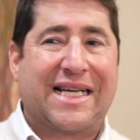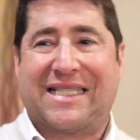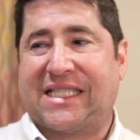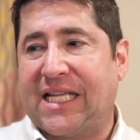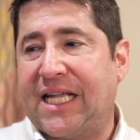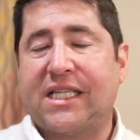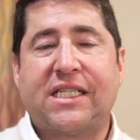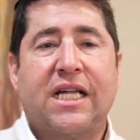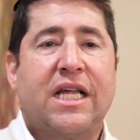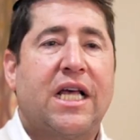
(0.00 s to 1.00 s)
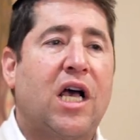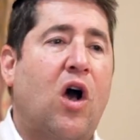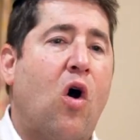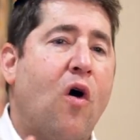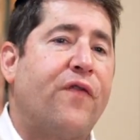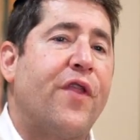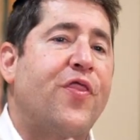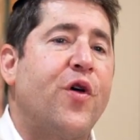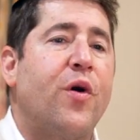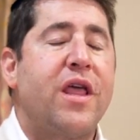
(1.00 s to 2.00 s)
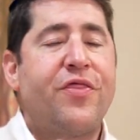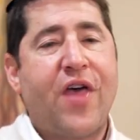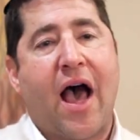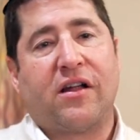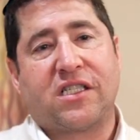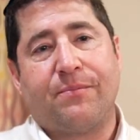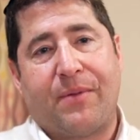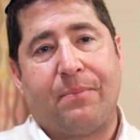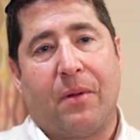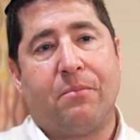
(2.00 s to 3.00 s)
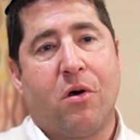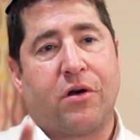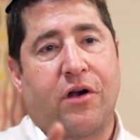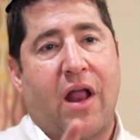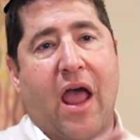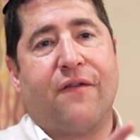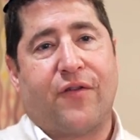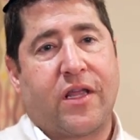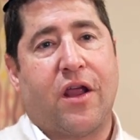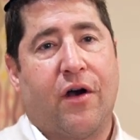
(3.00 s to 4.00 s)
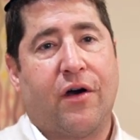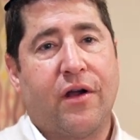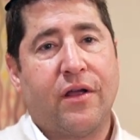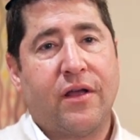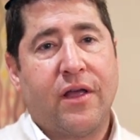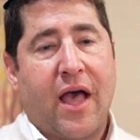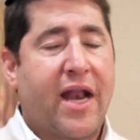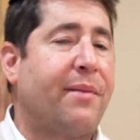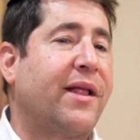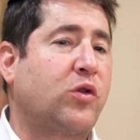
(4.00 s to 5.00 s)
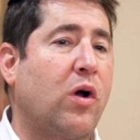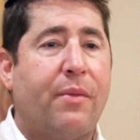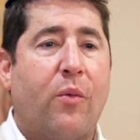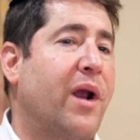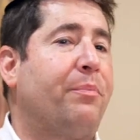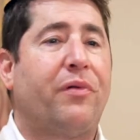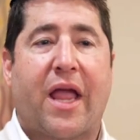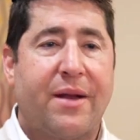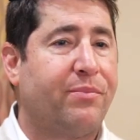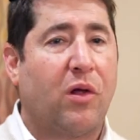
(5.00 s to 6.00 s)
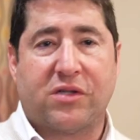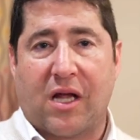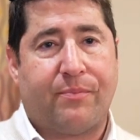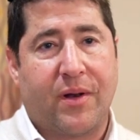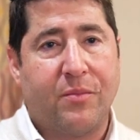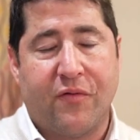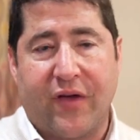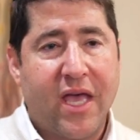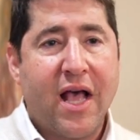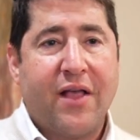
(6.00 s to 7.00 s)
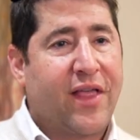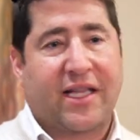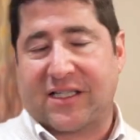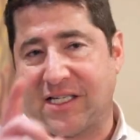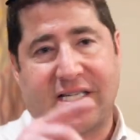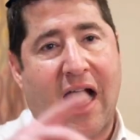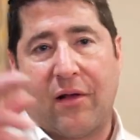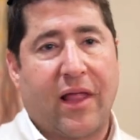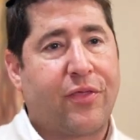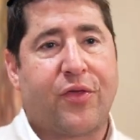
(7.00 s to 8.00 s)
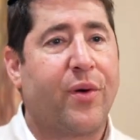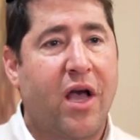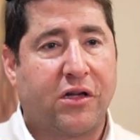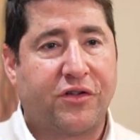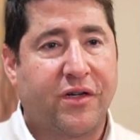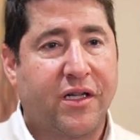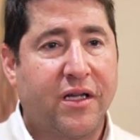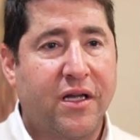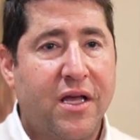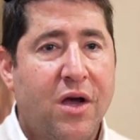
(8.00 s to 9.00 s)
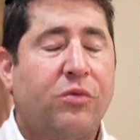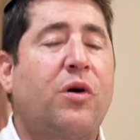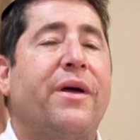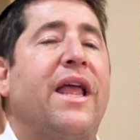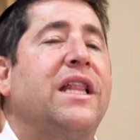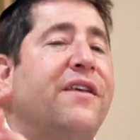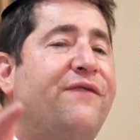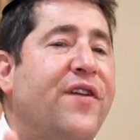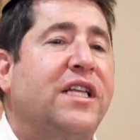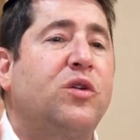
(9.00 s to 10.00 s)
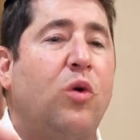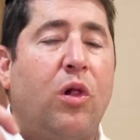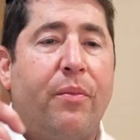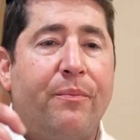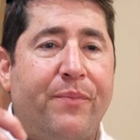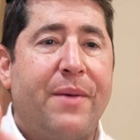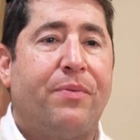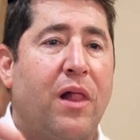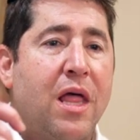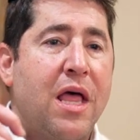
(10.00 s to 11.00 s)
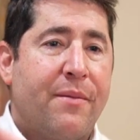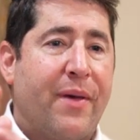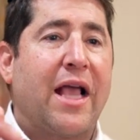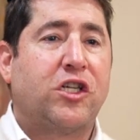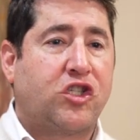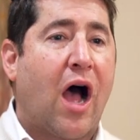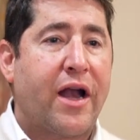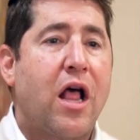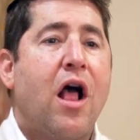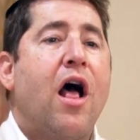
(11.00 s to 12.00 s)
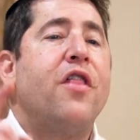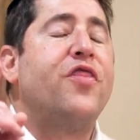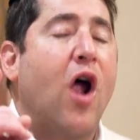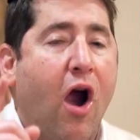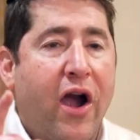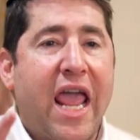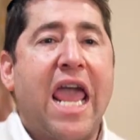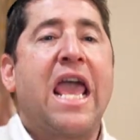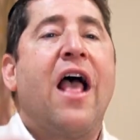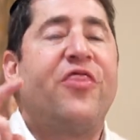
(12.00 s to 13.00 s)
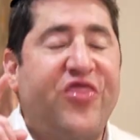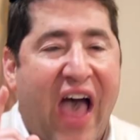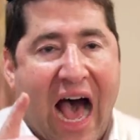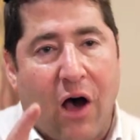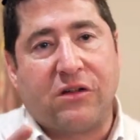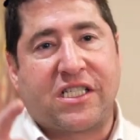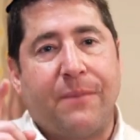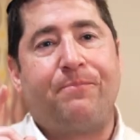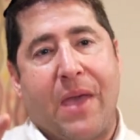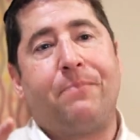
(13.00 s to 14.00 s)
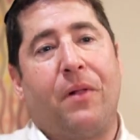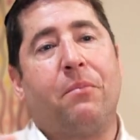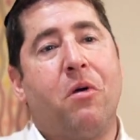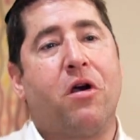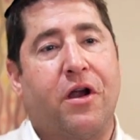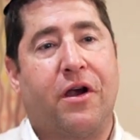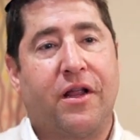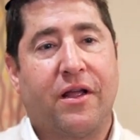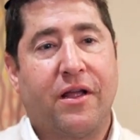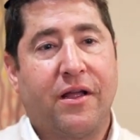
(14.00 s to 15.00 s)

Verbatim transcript: sees over 30,000 people murdered every year. And I'm not talking about when a plane blows up in a movie, that doesn't count like 300. We're talking about individual people being shot. 30,000 people murdered